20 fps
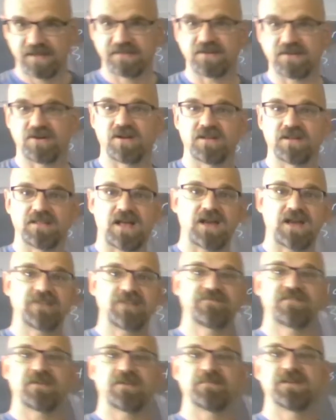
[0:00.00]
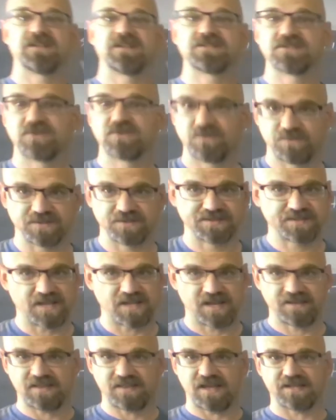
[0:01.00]
There are a lot of feminists who will
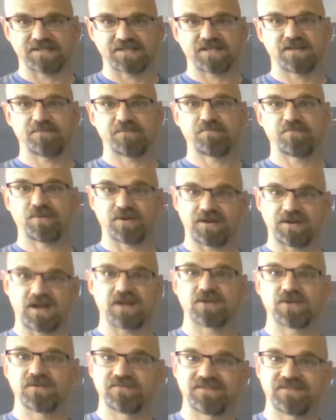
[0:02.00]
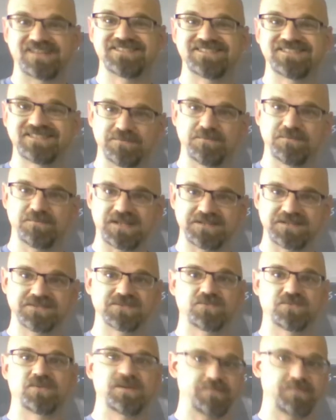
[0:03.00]
say that pornography
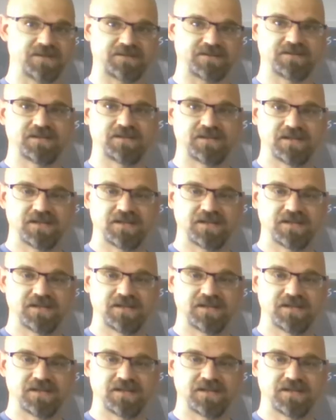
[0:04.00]
demeans women,